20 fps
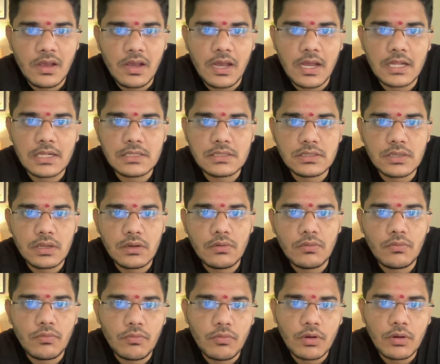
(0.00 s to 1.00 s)
I'll
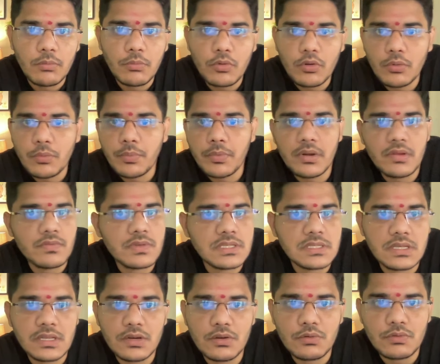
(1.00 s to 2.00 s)
solve one more
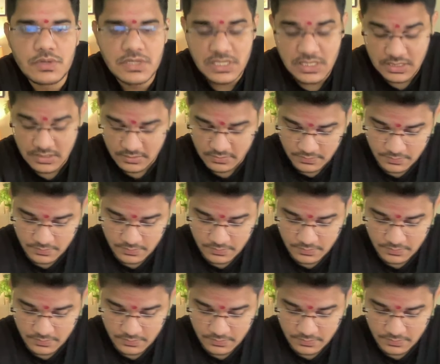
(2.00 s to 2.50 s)
previous year question.